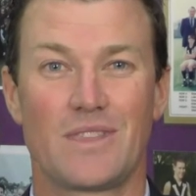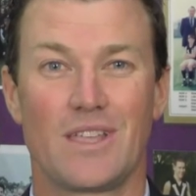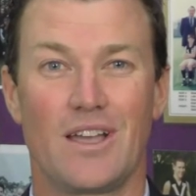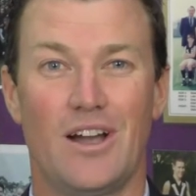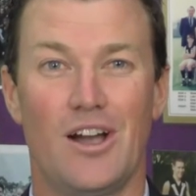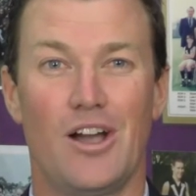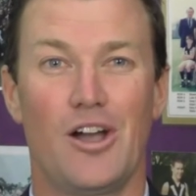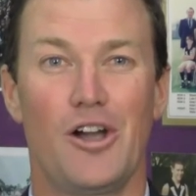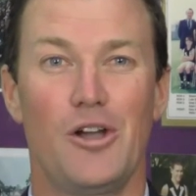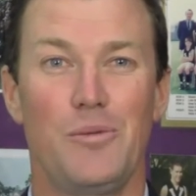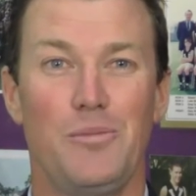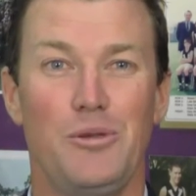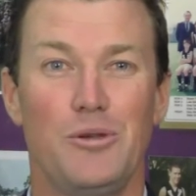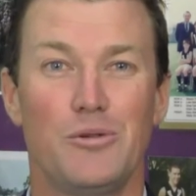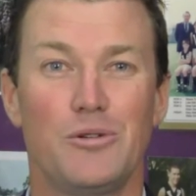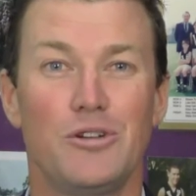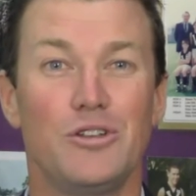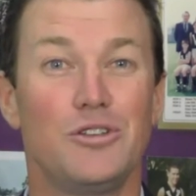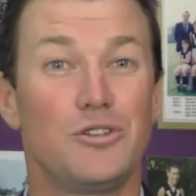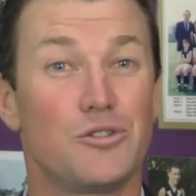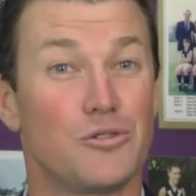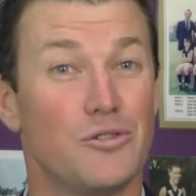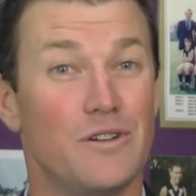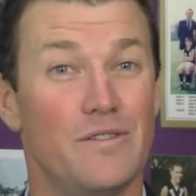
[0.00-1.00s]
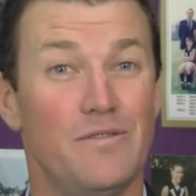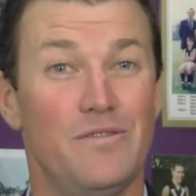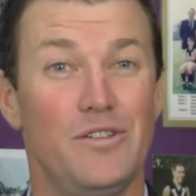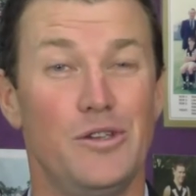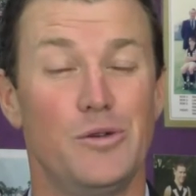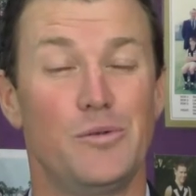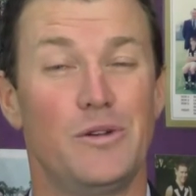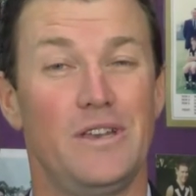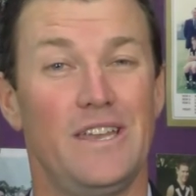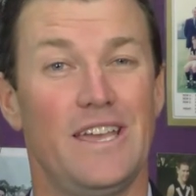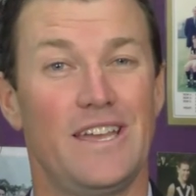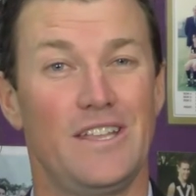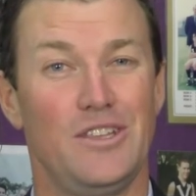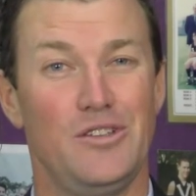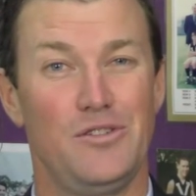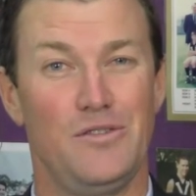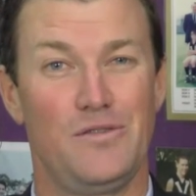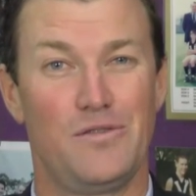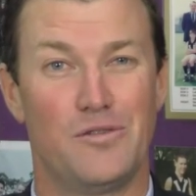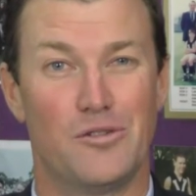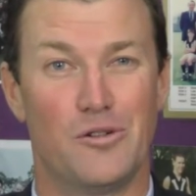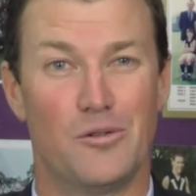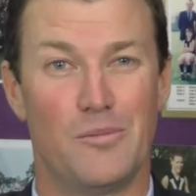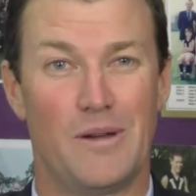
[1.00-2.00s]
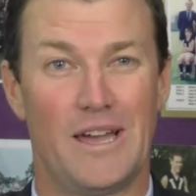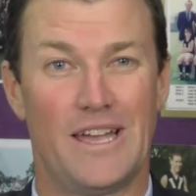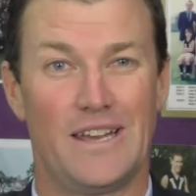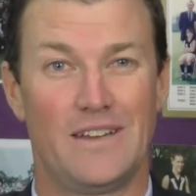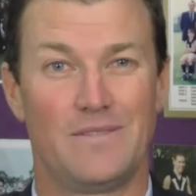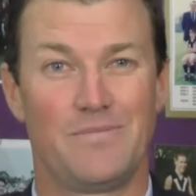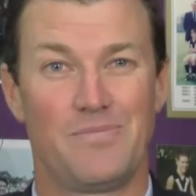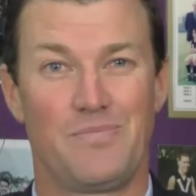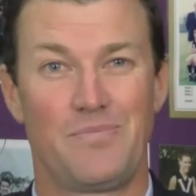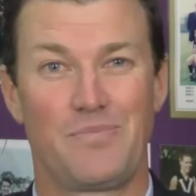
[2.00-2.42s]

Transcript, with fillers: I hope you're enjoying viewing our new format.